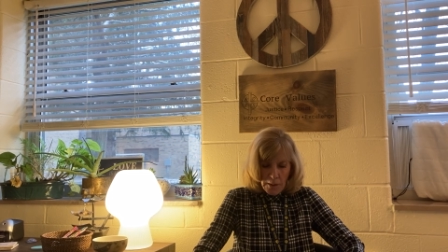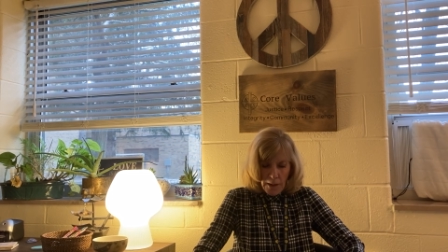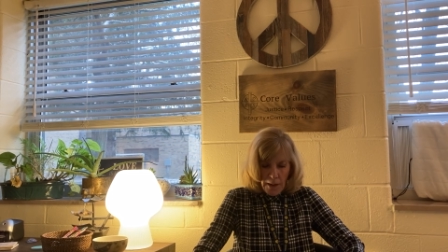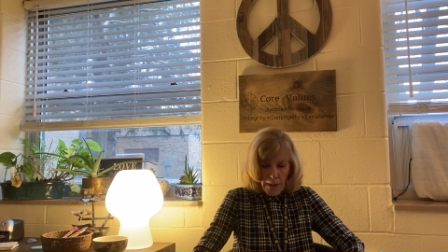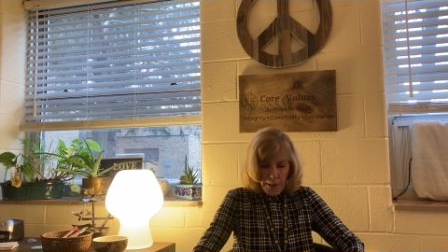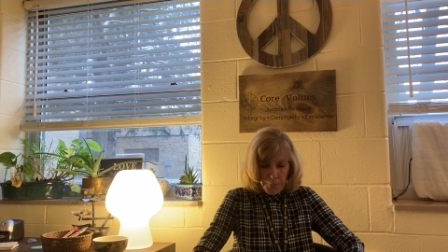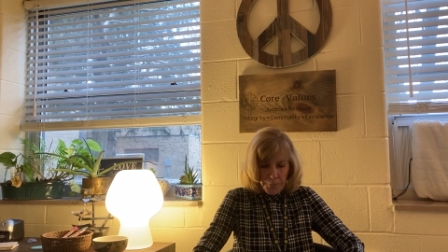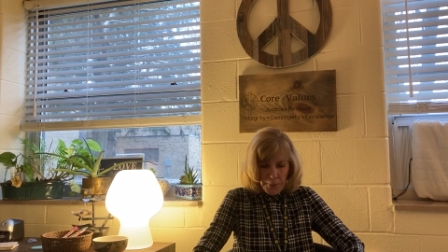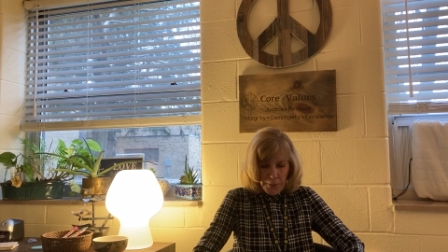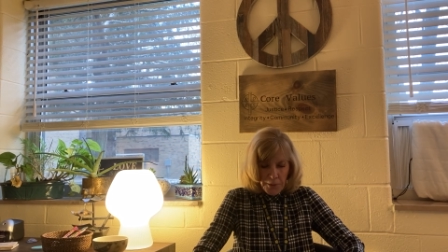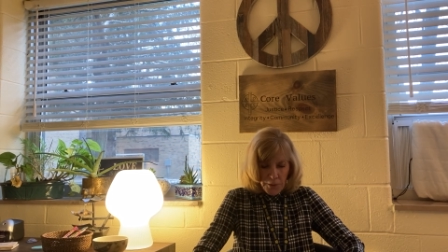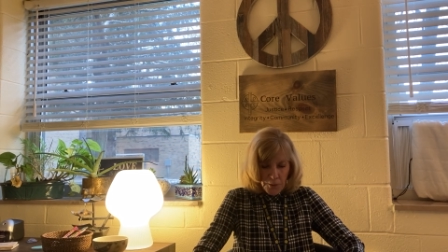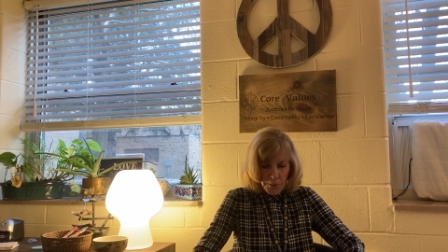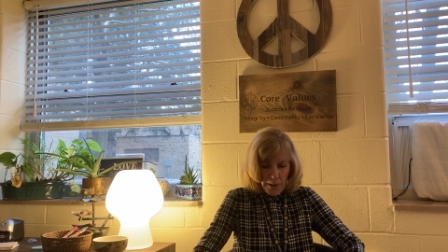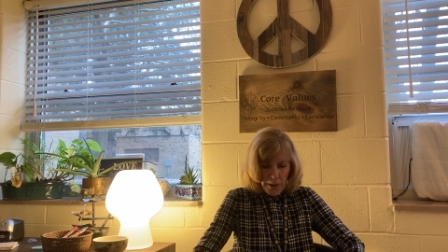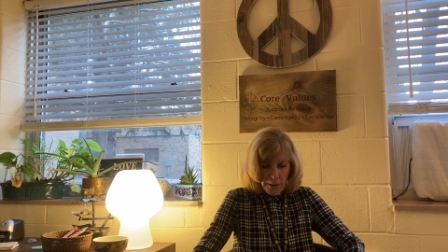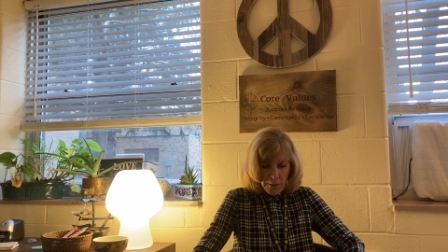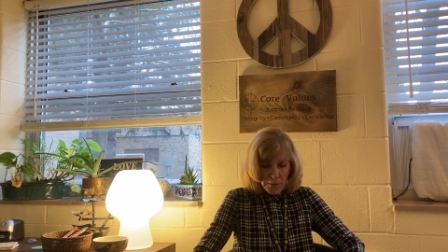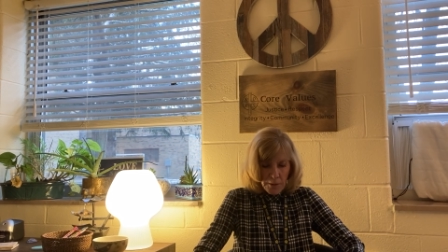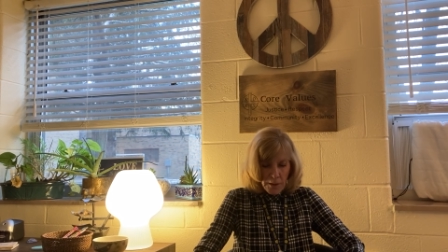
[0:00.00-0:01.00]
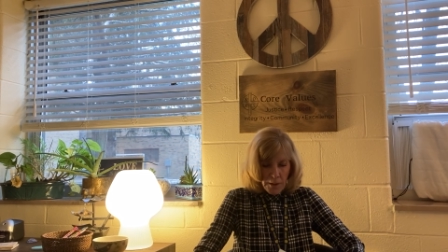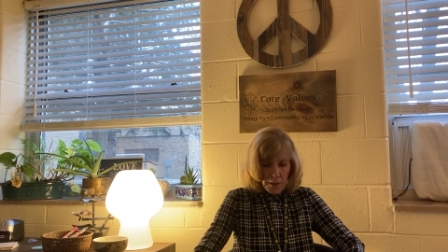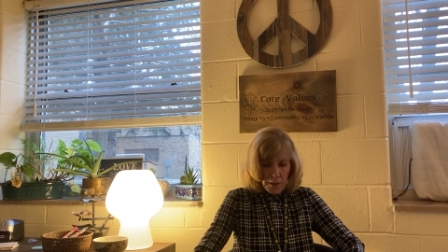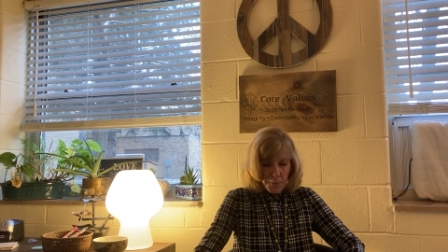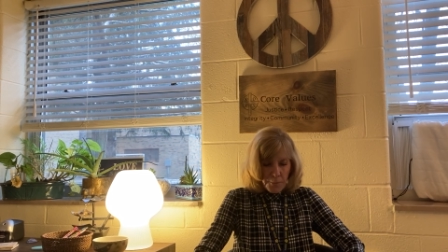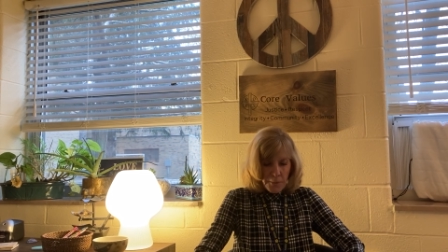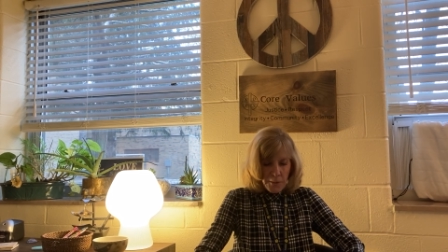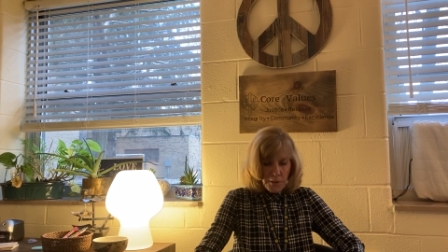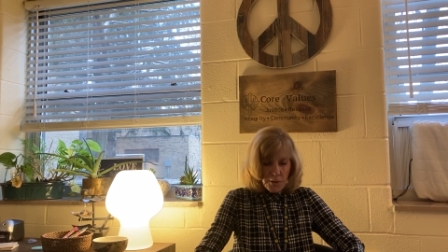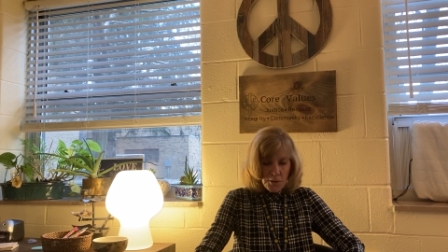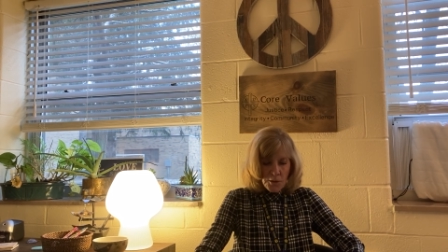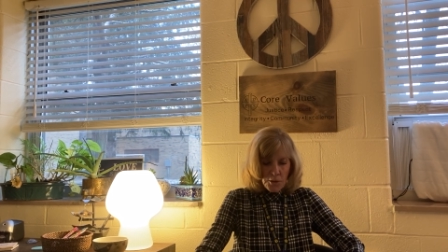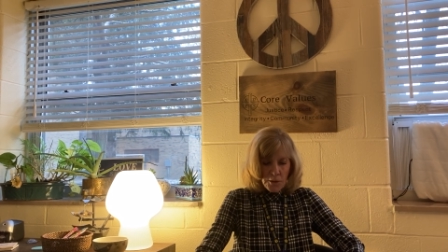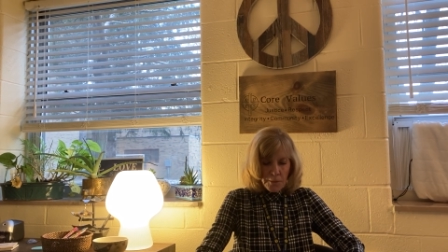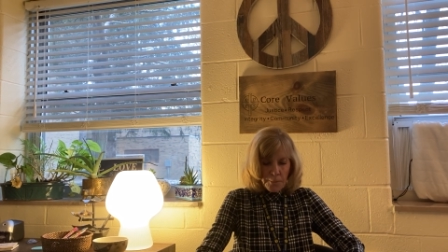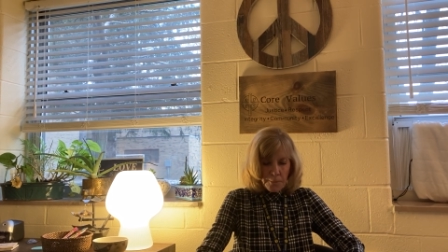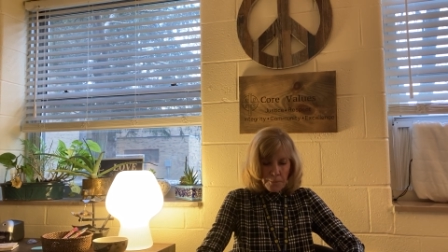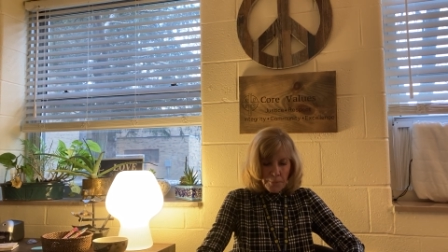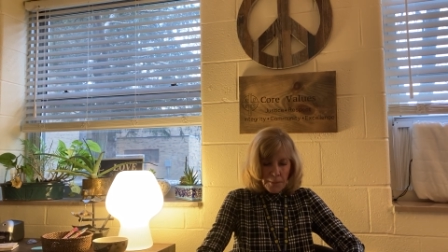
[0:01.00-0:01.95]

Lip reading: I peer out, but there's only